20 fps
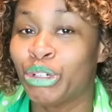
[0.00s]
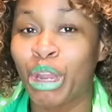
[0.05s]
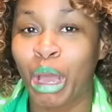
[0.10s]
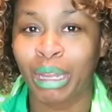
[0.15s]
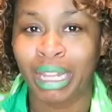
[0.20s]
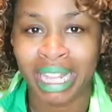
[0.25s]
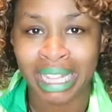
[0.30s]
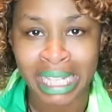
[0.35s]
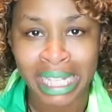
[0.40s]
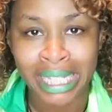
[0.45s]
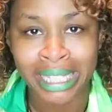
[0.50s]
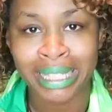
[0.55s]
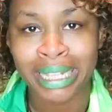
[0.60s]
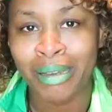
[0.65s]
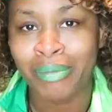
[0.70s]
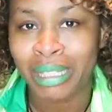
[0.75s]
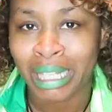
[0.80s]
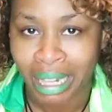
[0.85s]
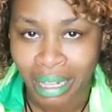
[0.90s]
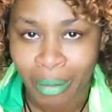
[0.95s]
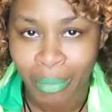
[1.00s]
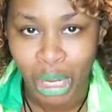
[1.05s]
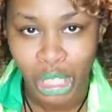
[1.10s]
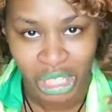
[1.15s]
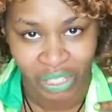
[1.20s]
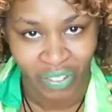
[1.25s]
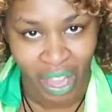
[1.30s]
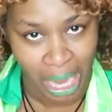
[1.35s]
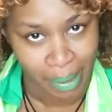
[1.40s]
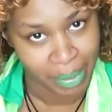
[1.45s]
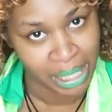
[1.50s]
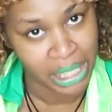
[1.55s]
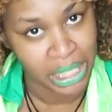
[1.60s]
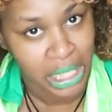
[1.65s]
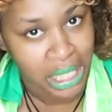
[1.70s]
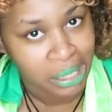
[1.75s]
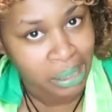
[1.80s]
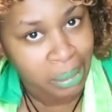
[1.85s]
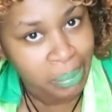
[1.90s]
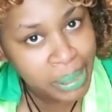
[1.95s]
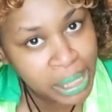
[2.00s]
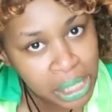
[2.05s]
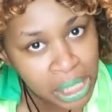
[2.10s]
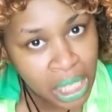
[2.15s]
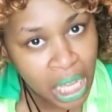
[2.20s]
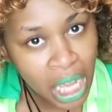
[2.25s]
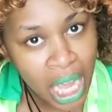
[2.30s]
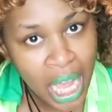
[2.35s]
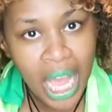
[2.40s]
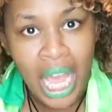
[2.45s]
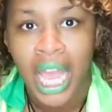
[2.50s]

You know that these lips are the most famous lips